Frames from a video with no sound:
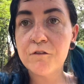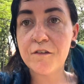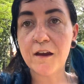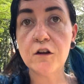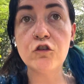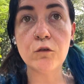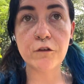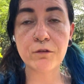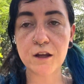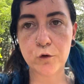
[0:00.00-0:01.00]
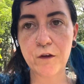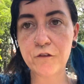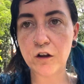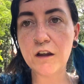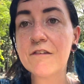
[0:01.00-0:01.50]
for say $2 or
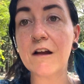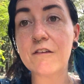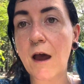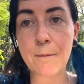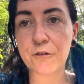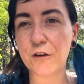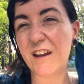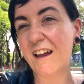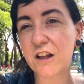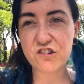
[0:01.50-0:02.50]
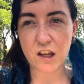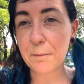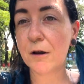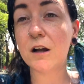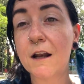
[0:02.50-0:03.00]
$3. That's absolutely like a
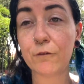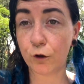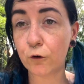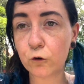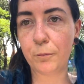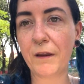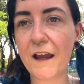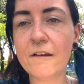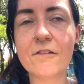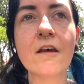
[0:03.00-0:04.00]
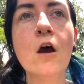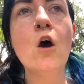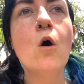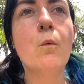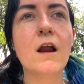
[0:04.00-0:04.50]
cheaper kind of local place.
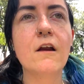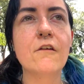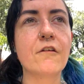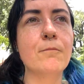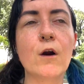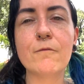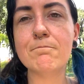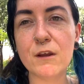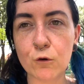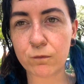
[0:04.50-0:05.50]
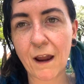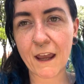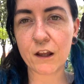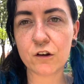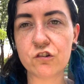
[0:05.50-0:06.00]
Whereas a more of a middle
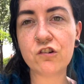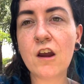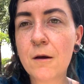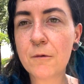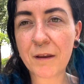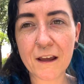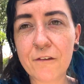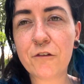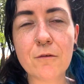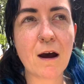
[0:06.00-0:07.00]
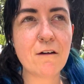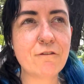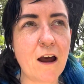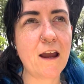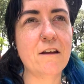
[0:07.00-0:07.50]
range place, you might
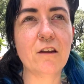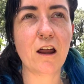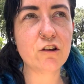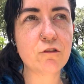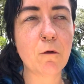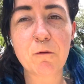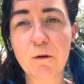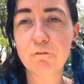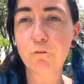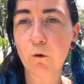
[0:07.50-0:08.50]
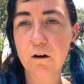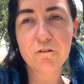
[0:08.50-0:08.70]
find lunch for between $4 and